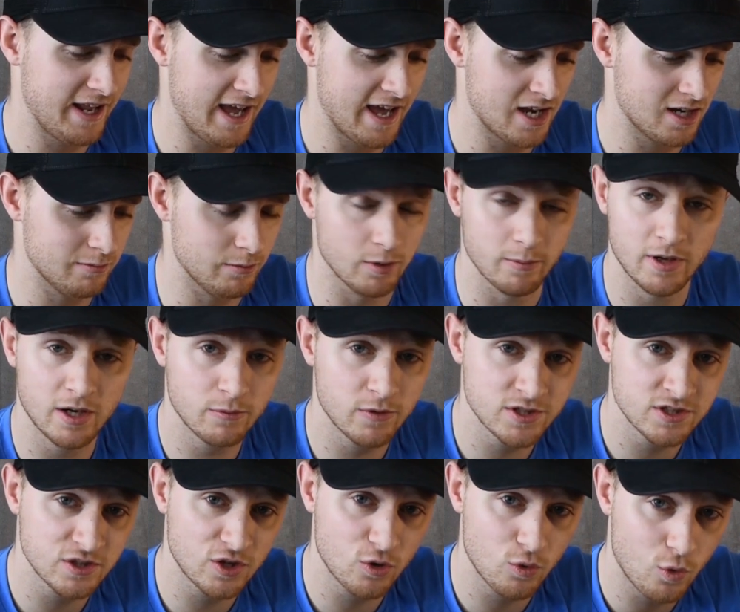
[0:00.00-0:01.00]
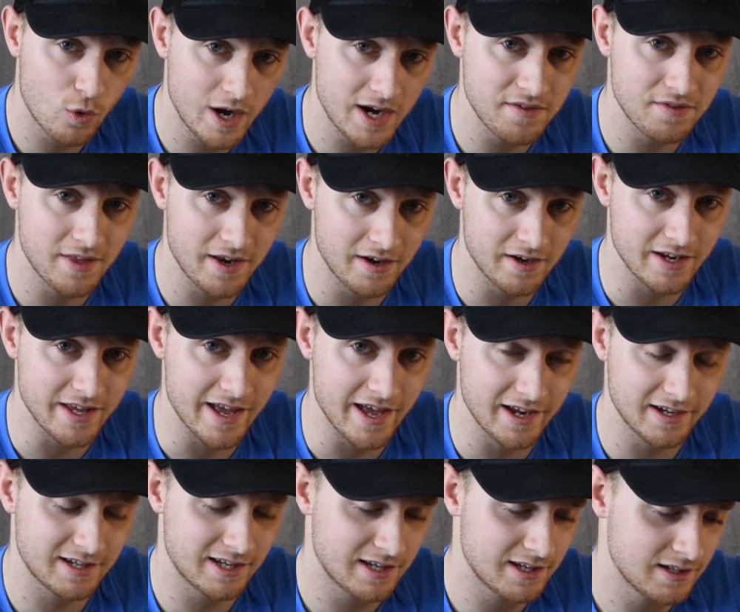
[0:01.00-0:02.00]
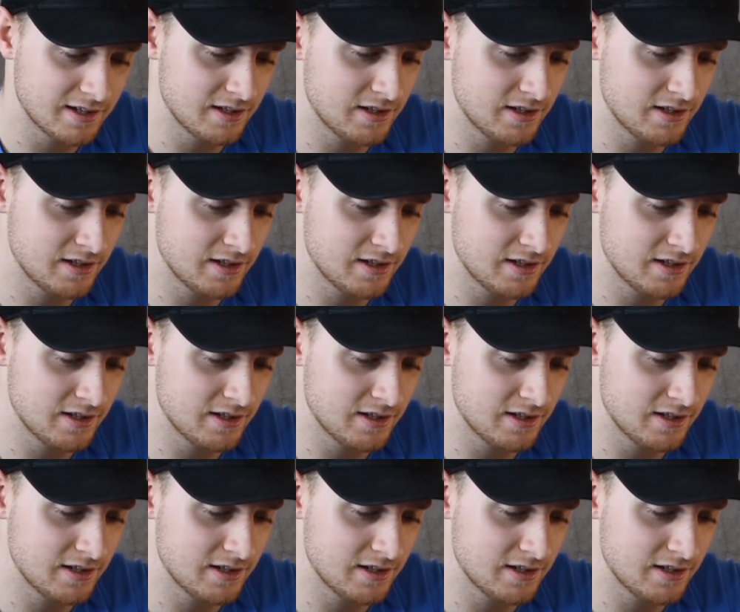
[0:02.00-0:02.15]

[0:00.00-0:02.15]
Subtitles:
animal, but it wasn't quite there yet.